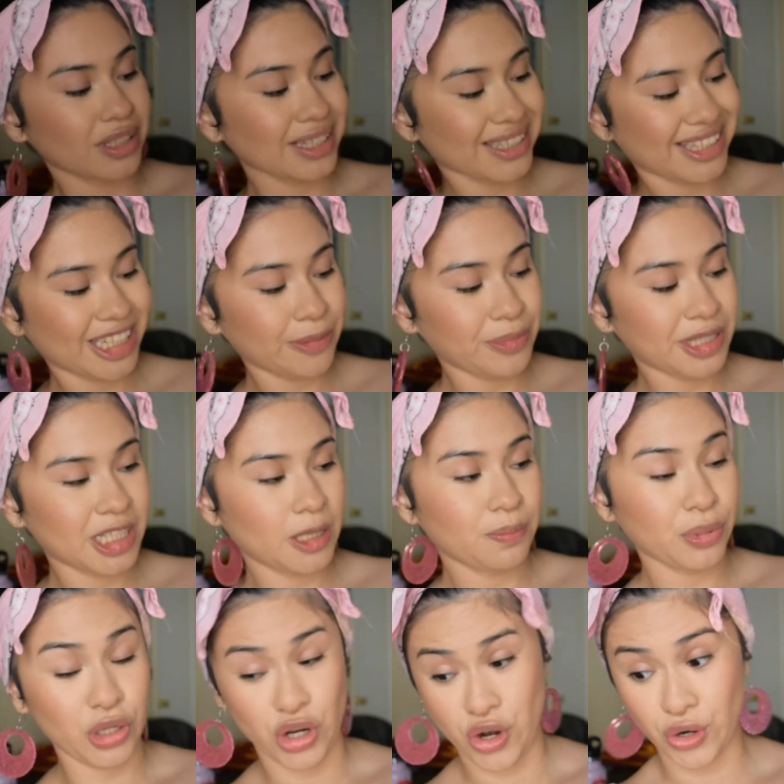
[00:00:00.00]
Sip Sip
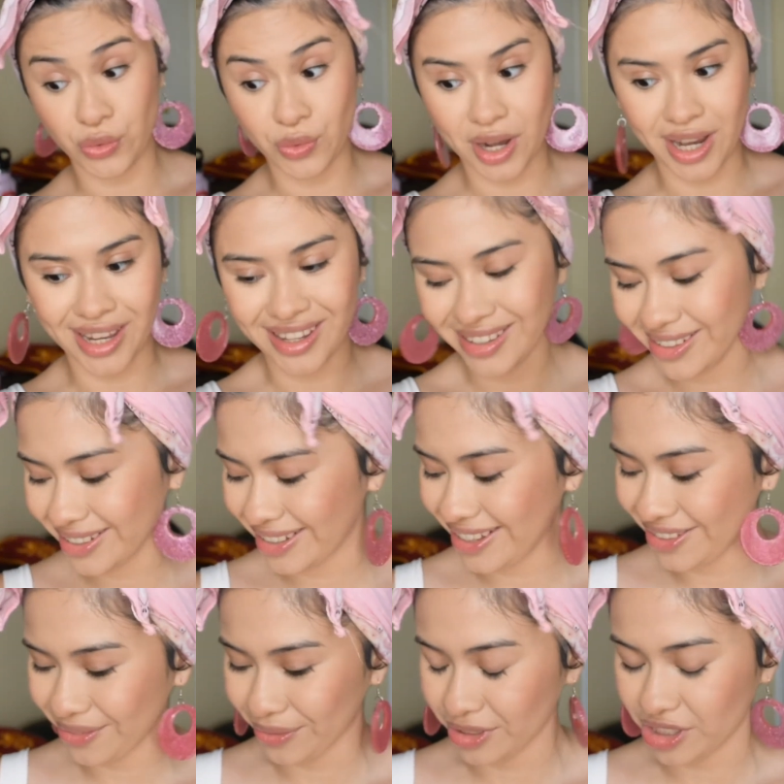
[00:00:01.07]
Hooray,
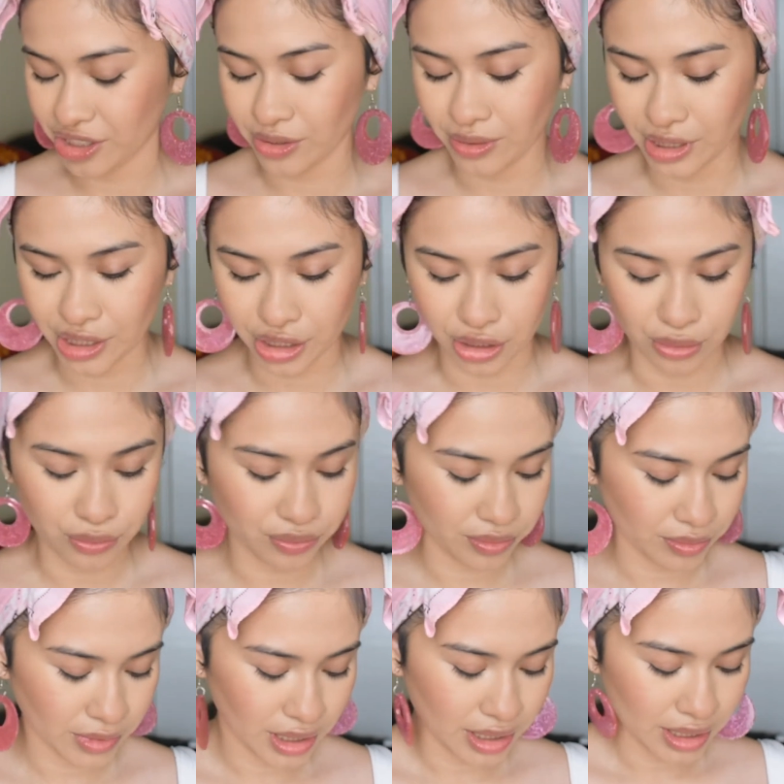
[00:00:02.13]
which is really cute.
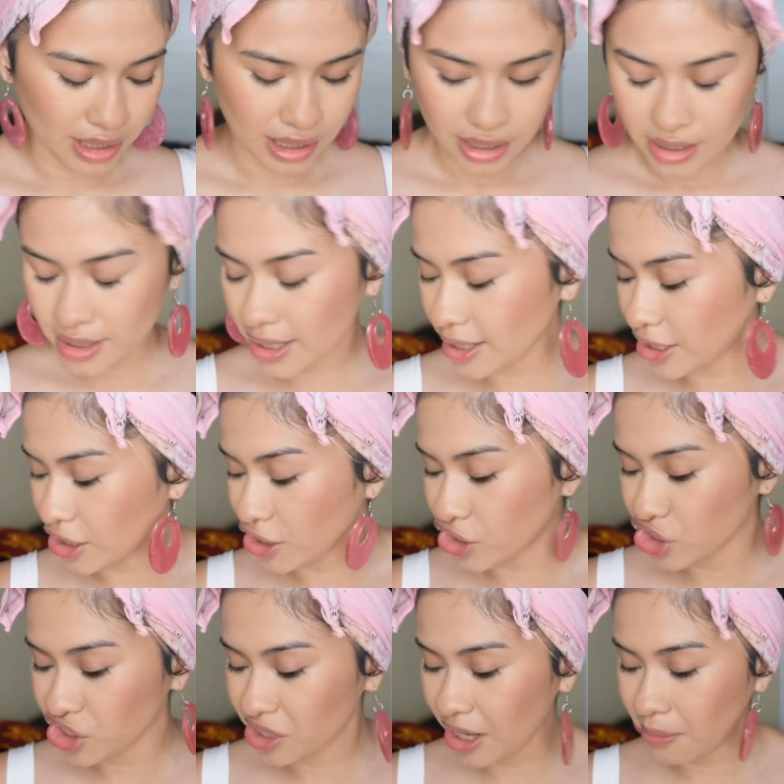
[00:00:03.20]
It's like a
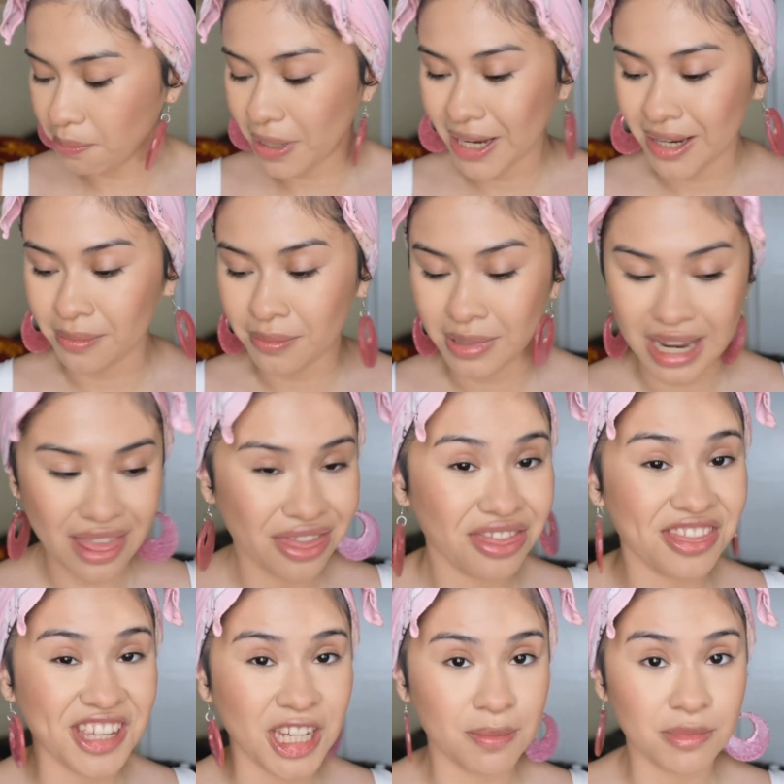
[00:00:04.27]
champagne
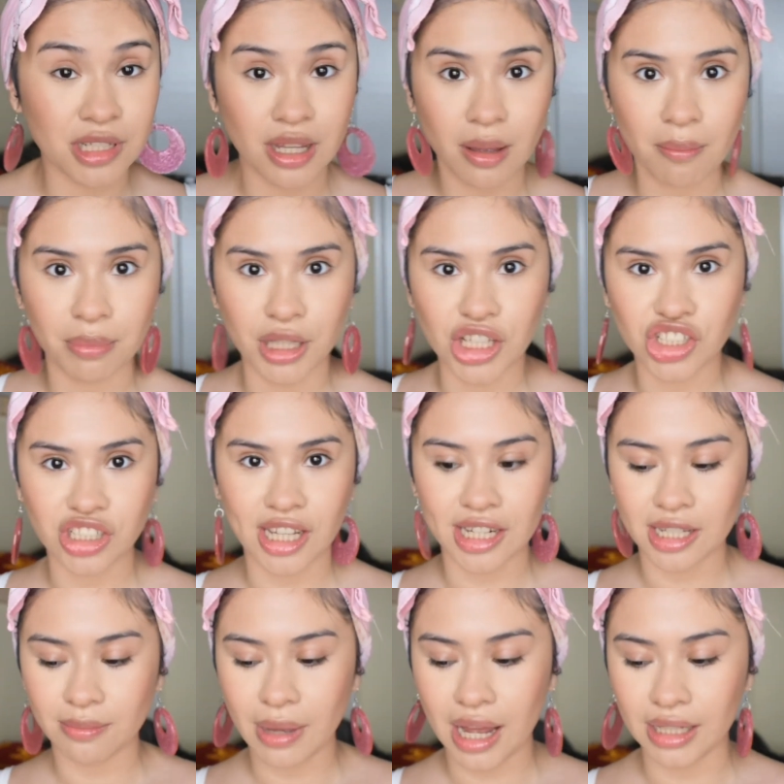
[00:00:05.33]
themed blush
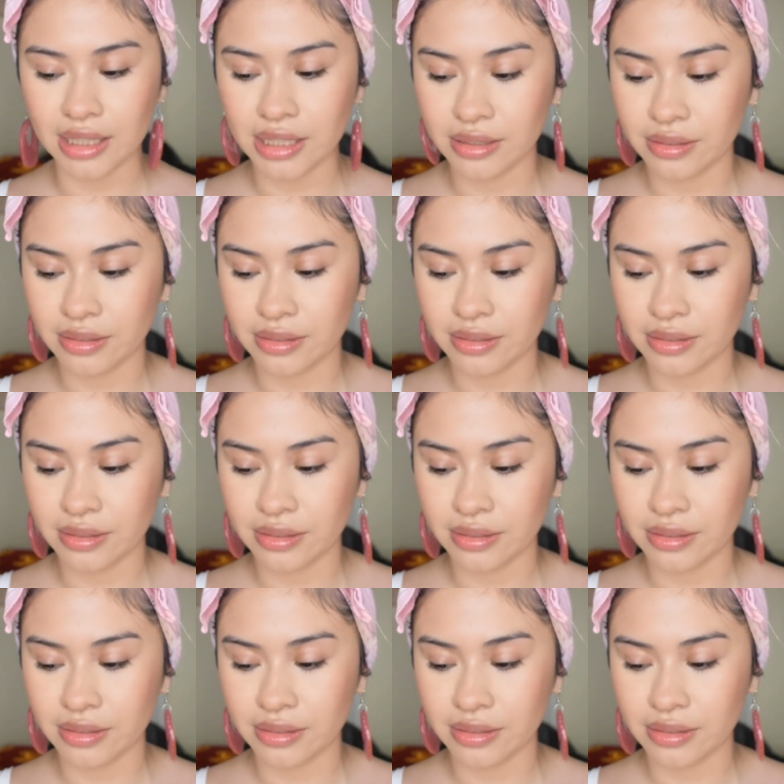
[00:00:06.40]
lighting palette.